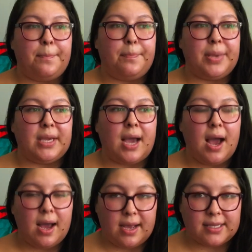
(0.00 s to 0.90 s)

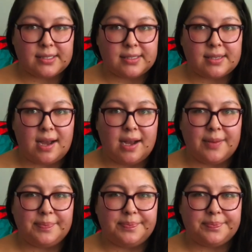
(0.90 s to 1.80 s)
because
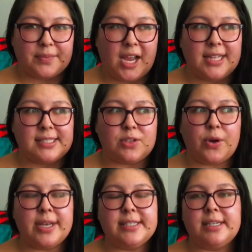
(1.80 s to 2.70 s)
it's
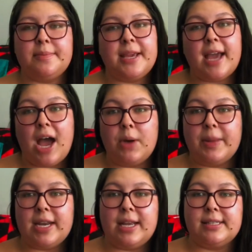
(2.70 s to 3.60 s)
crazy to me how
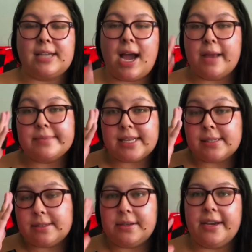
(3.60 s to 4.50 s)
many times I
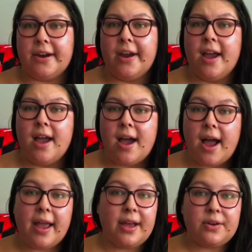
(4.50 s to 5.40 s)
still hear,
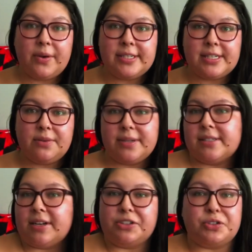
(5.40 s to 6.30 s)
I had no idea
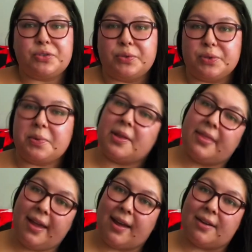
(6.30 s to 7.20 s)
residential schools were a
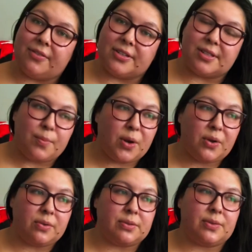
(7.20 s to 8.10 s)
thing. And for someone
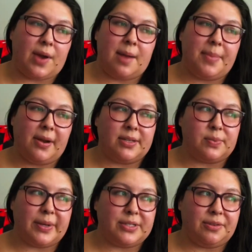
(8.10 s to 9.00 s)
whose grandparents
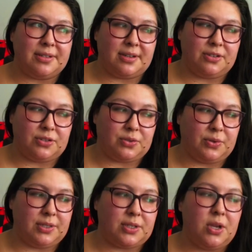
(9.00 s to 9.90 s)
went to residential
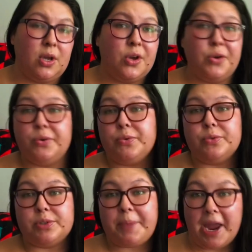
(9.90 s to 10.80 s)
schools,
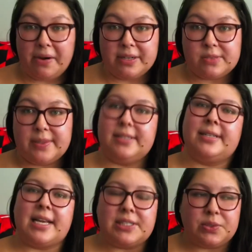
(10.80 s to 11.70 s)
whose parents went to
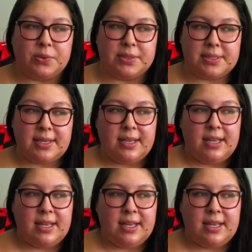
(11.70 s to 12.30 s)
day schools,